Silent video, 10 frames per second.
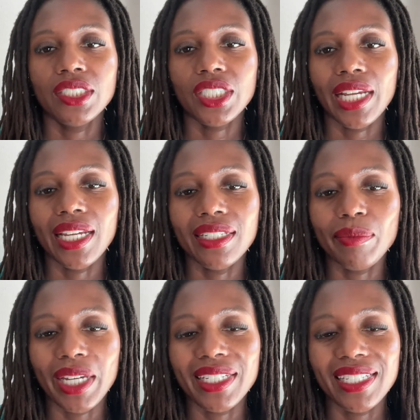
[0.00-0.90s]
Jade,
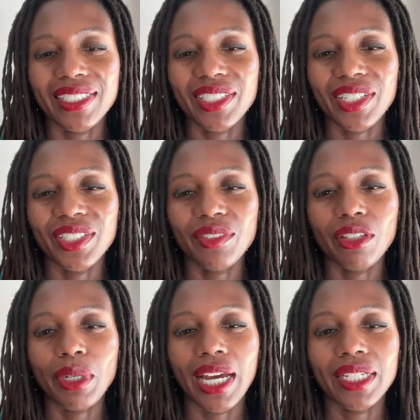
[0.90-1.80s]
my intern for
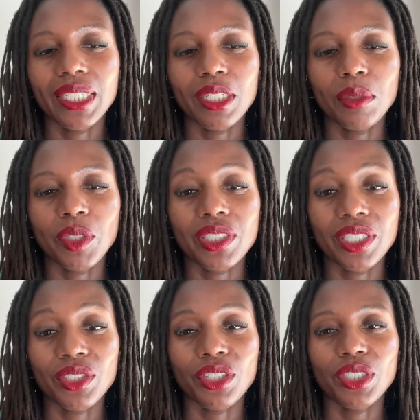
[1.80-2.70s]
the How You Tell Derm Nurse
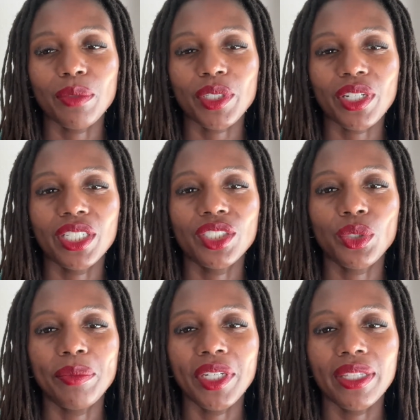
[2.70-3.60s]
internship, is going to
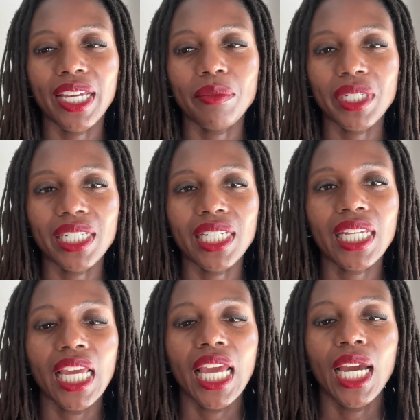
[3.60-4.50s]
join me on that
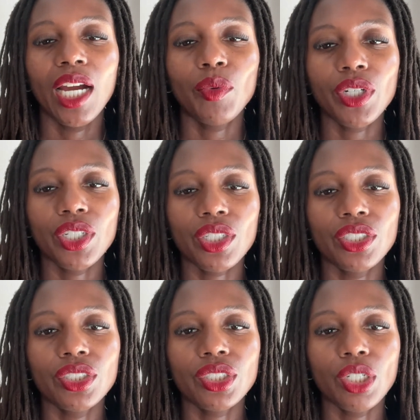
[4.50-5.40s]
meeting, and we're going to
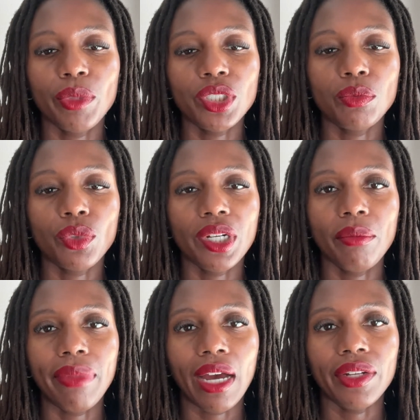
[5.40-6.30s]
learn so much more
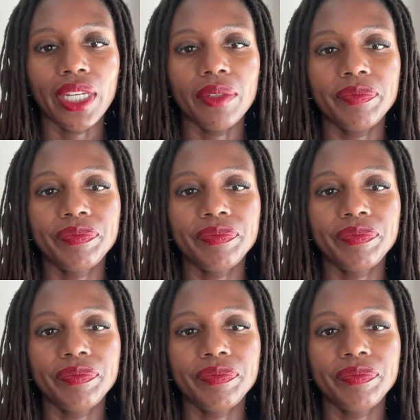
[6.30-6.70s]
about it.